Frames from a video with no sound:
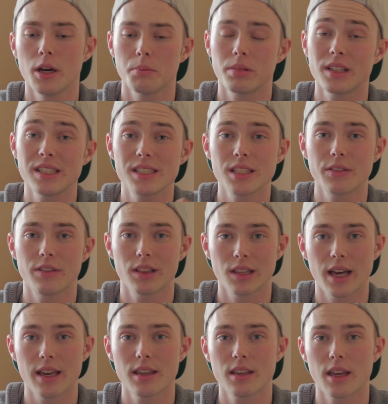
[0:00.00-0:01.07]
please leave a
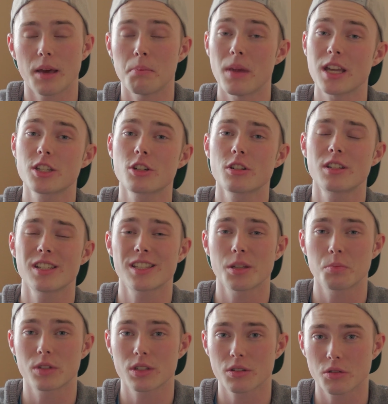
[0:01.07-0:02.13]
like and make sure to
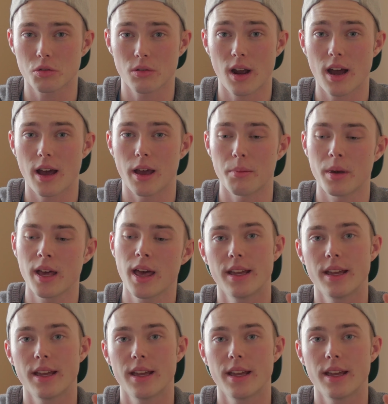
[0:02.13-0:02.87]
subscribe.